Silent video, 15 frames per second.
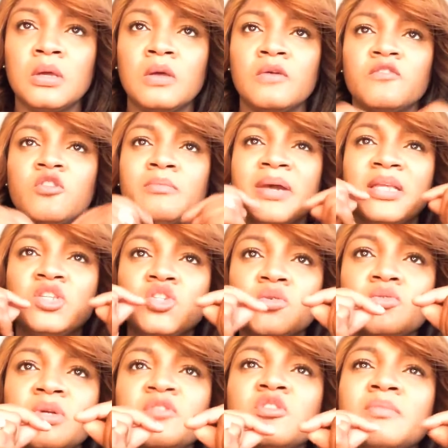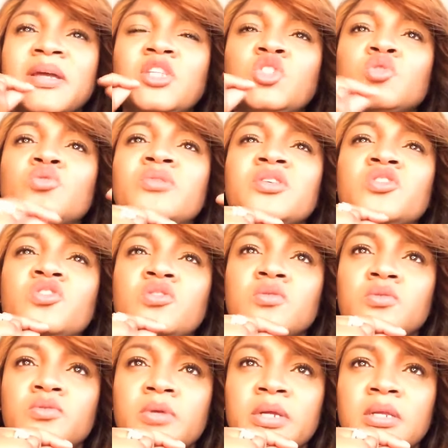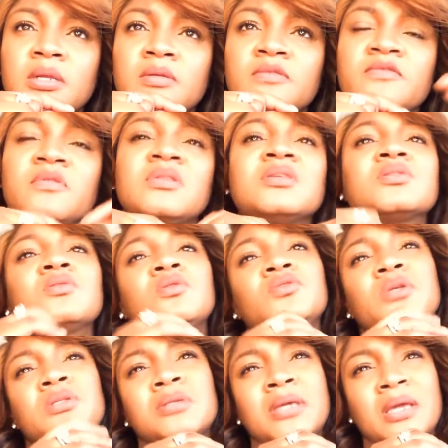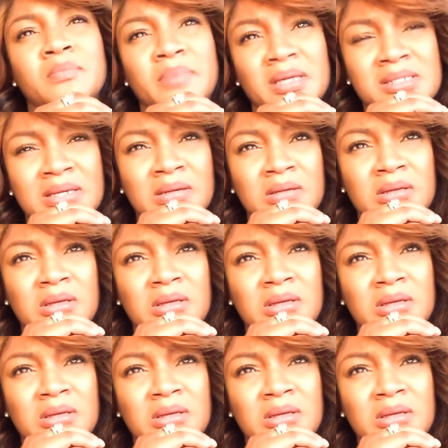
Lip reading: for my children, for my children's children, for this country to get better.